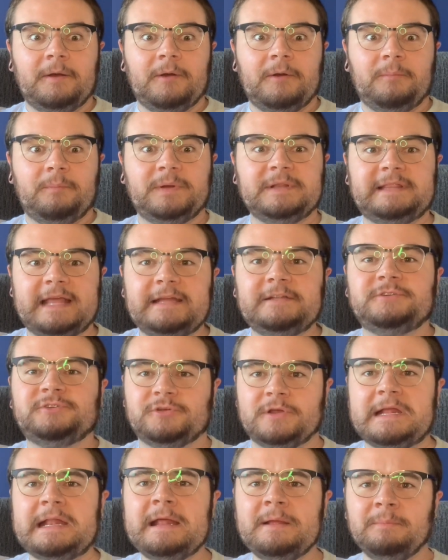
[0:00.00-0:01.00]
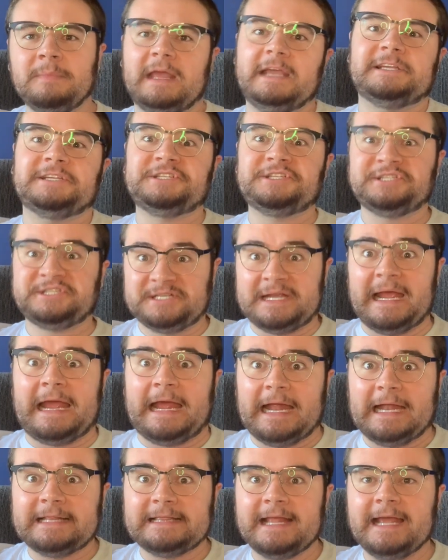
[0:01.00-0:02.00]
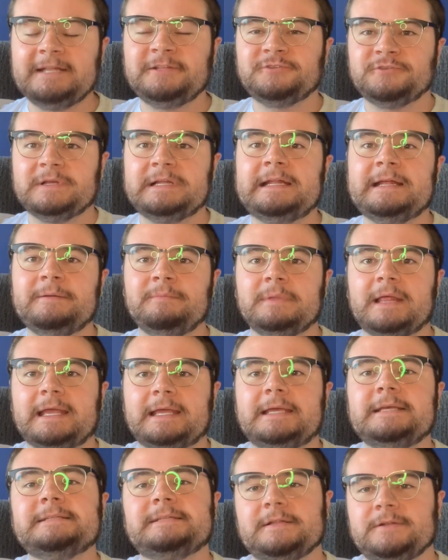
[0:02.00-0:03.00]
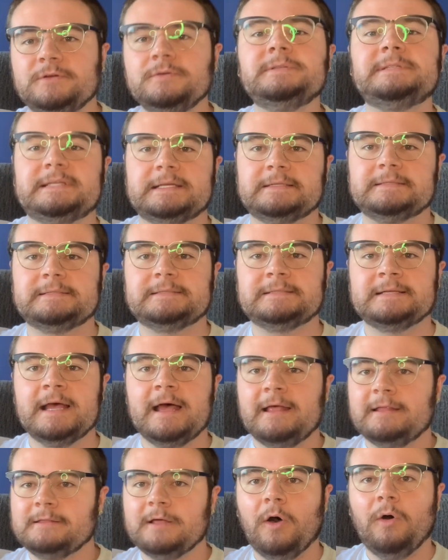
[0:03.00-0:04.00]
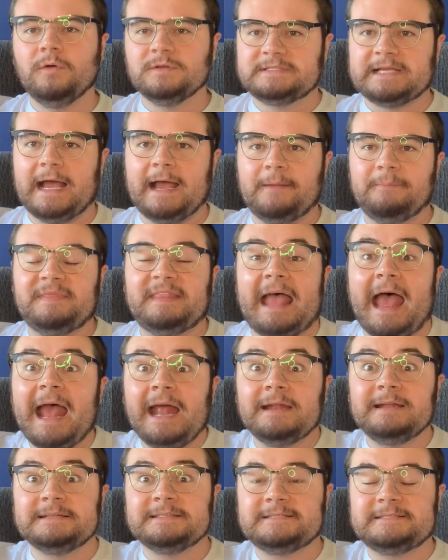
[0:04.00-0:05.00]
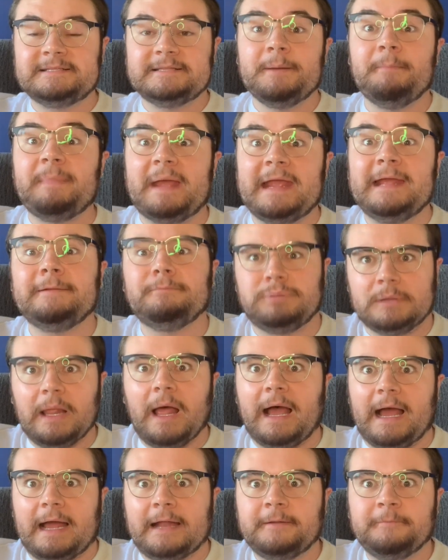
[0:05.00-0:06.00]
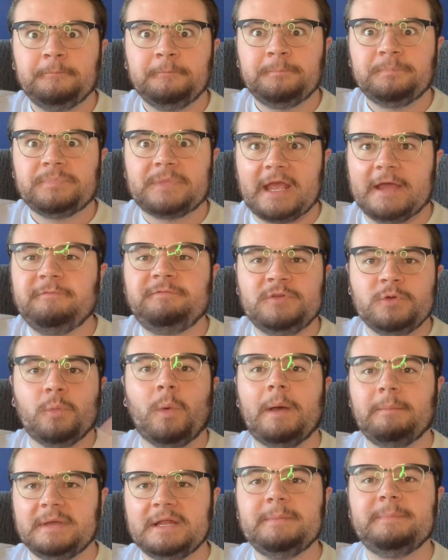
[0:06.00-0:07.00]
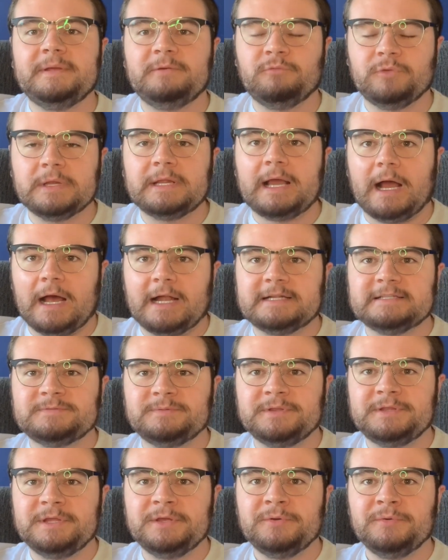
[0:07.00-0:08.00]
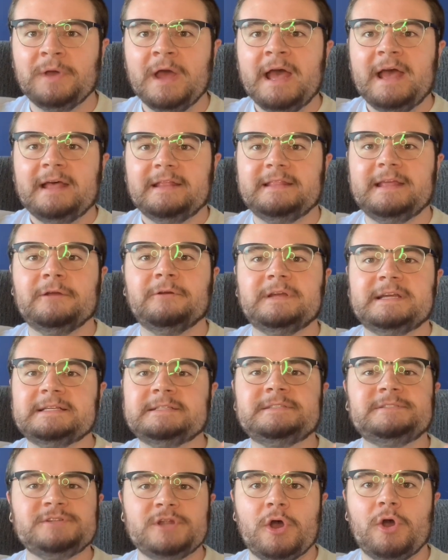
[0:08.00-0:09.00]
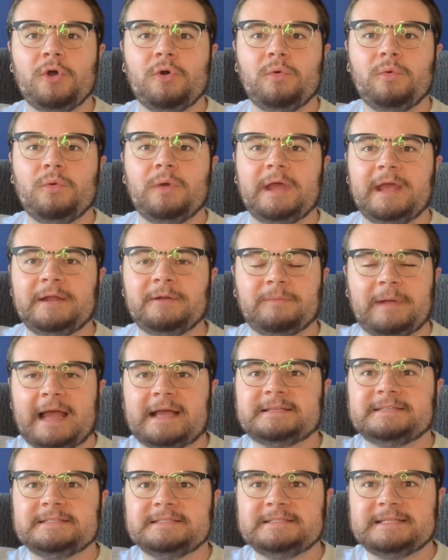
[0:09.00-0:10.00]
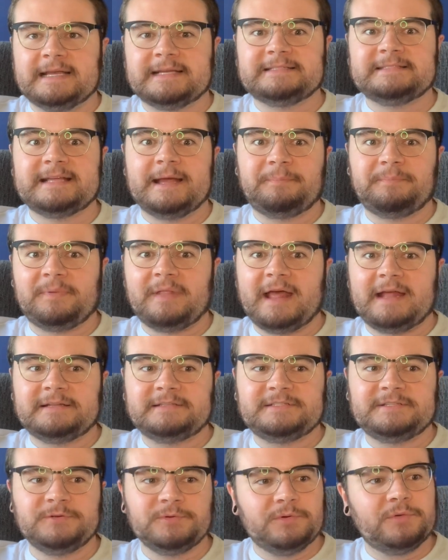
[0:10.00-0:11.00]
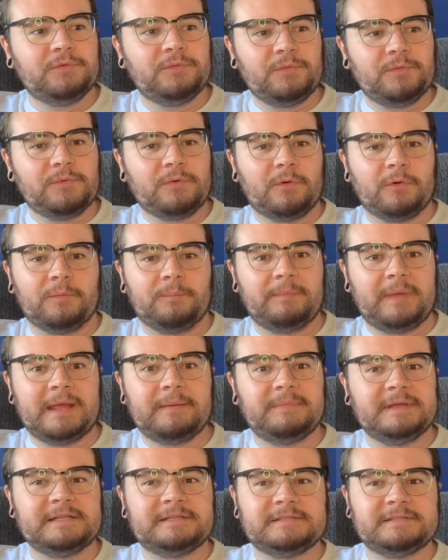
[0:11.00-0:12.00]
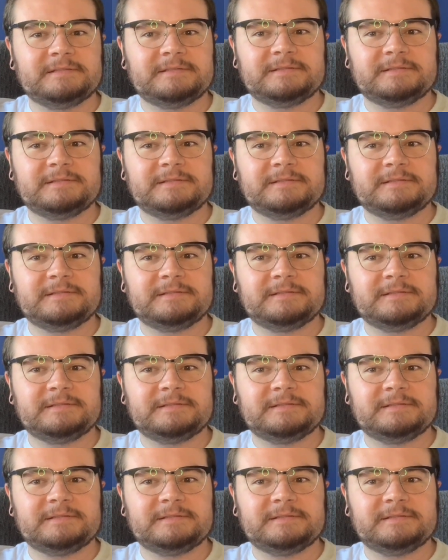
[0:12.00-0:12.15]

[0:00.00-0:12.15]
But they treat him like shit. They treat him like he's a nuisance the whole time. That is the main plot. If you want me to be really honest with you, there is no interactions except that 2 or maybe